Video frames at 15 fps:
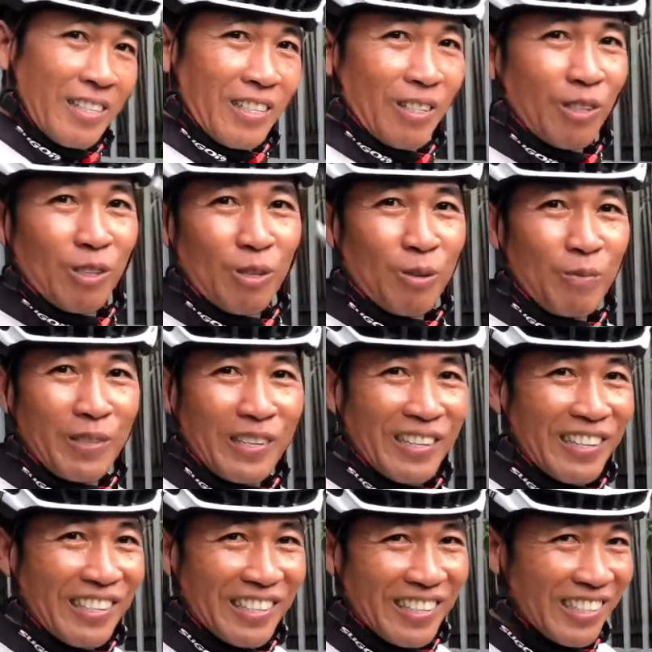
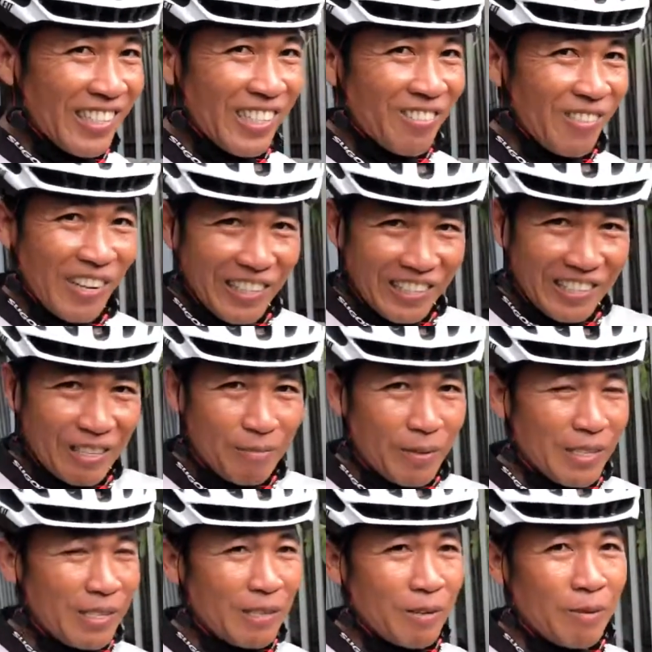automatically they just ride the
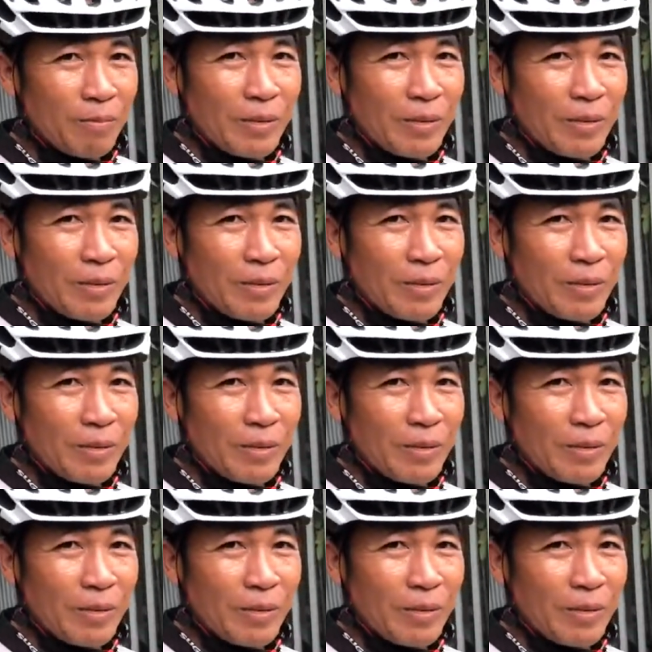bicycle,